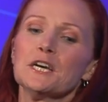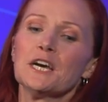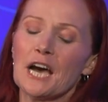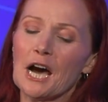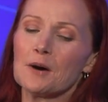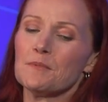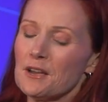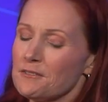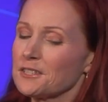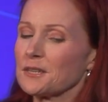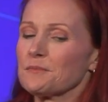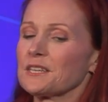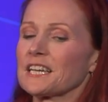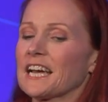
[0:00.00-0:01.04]
if
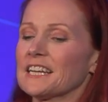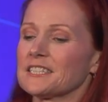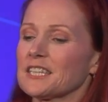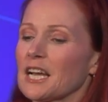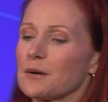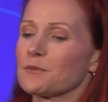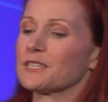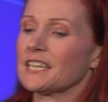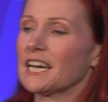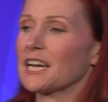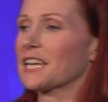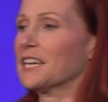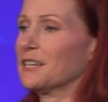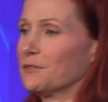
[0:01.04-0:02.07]
something had a cyber
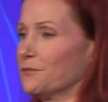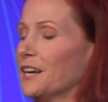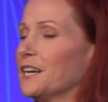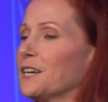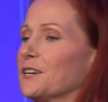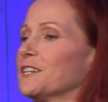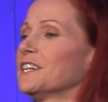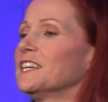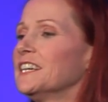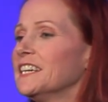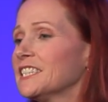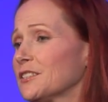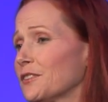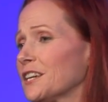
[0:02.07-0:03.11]
attack in a fire
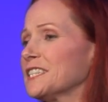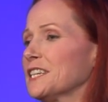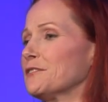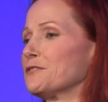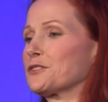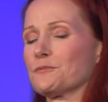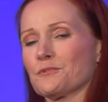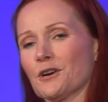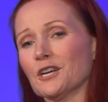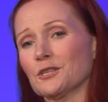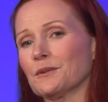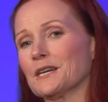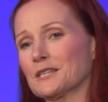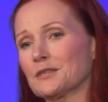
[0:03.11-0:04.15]
is a very difficult
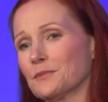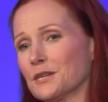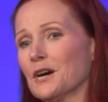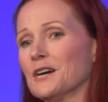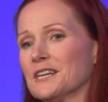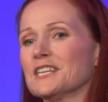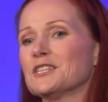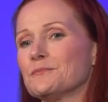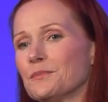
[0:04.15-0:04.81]
prospect, to be honest,